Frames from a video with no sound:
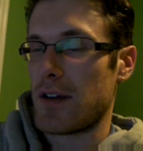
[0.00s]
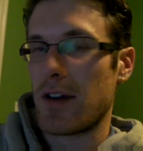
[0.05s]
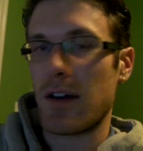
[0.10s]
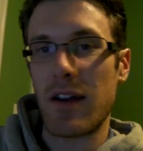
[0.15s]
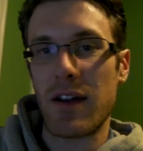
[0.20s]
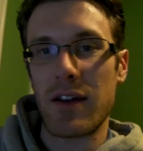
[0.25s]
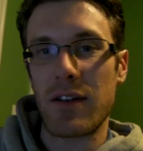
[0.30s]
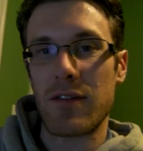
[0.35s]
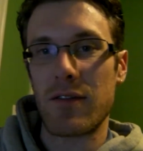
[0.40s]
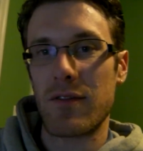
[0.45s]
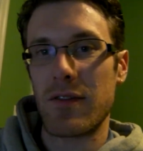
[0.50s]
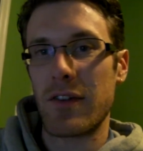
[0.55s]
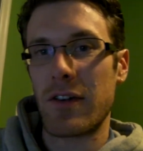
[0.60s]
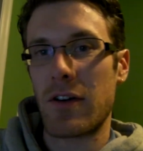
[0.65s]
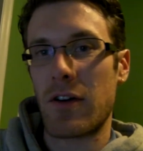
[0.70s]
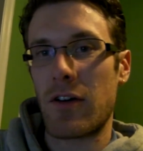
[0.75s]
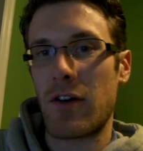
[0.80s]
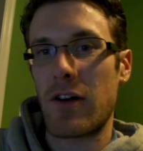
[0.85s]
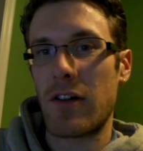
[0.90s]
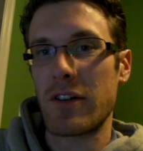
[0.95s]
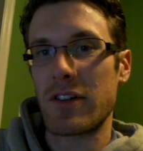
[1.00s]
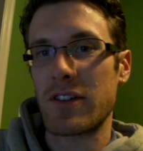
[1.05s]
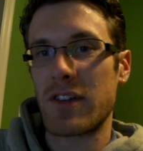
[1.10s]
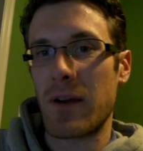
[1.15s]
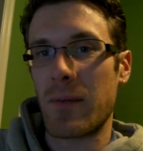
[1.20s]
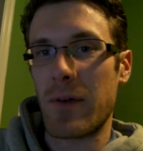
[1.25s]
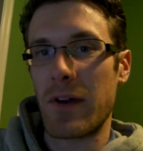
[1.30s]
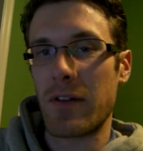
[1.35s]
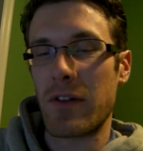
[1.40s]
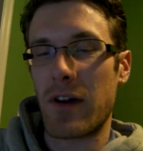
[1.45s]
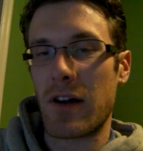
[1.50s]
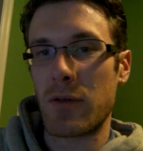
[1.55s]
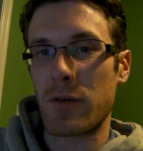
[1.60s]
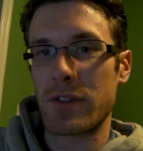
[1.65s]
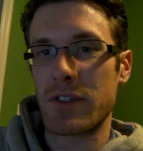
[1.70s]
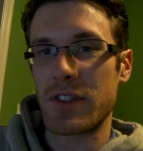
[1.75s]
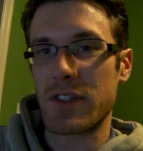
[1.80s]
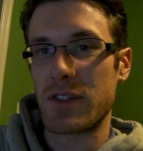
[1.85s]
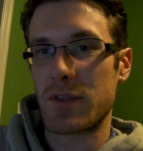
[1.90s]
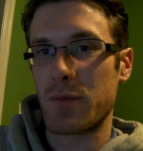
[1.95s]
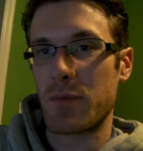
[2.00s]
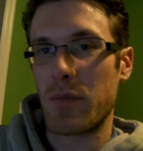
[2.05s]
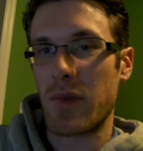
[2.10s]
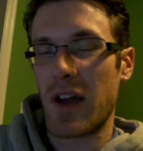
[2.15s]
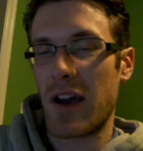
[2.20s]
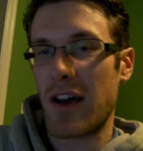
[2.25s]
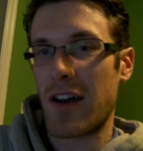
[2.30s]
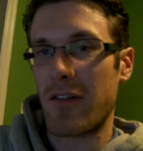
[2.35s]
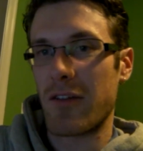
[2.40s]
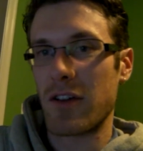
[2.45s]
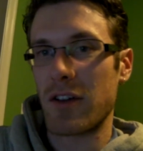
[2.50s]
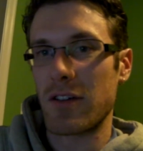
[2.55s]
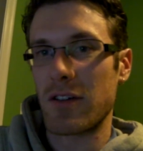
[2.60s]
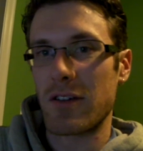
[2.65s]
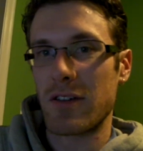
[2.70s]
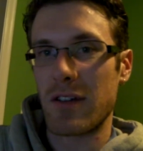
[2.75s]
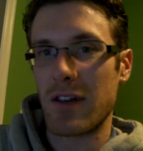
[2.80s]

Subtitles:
And all this time I thought it was just kind of a